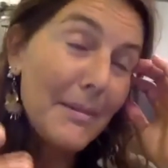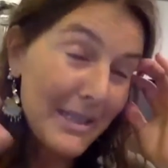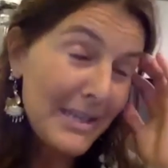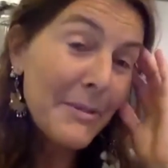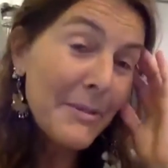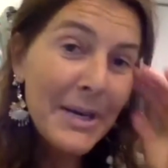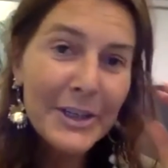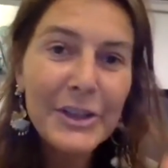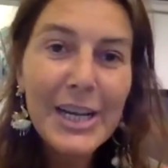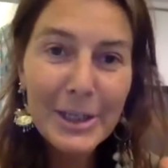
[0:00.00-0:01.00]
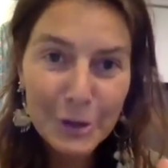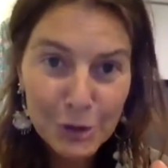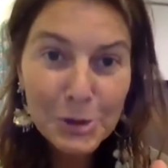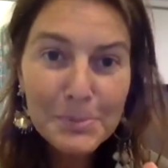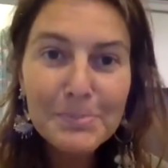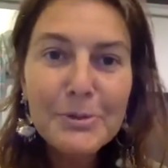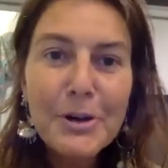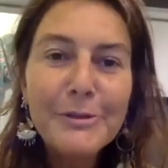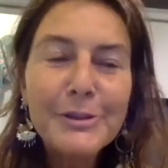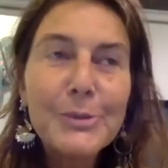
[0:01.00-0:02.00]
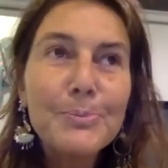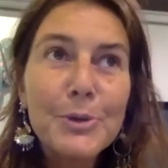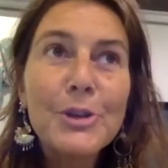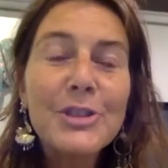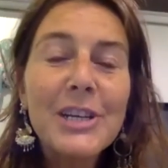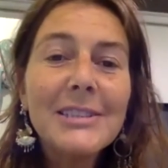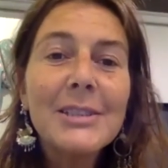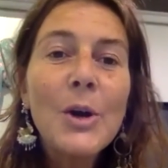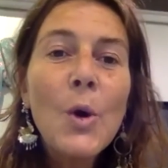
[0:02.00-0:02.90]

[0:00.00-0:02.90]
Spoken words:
even better, a group project,